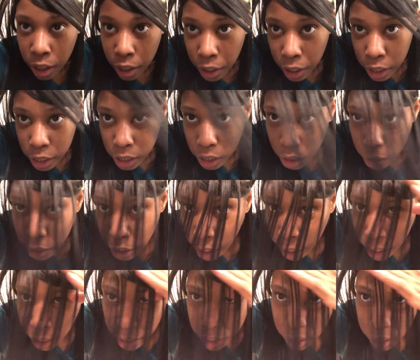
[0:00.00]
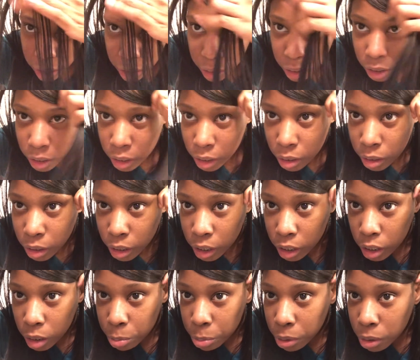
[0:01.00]
That's okay.
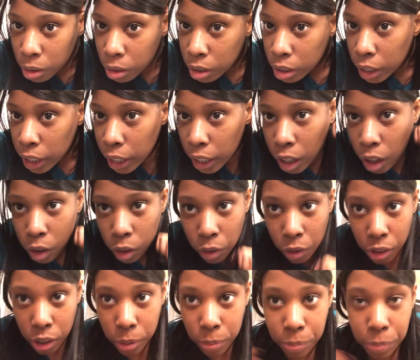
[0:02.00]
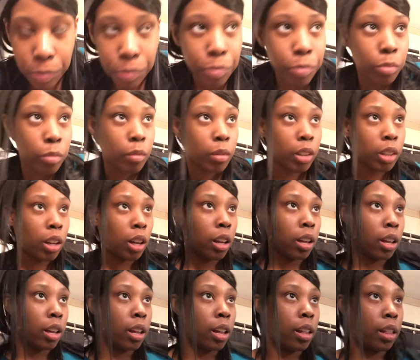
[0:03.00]
Just pull that over.
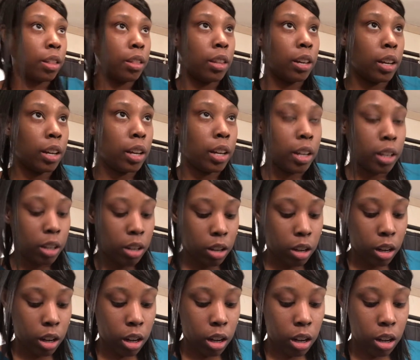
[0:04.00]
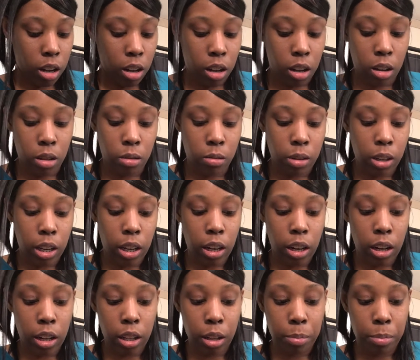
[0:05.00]
Then you're gonna go and get
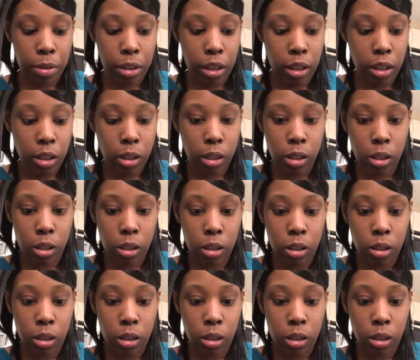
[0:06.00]
another piece.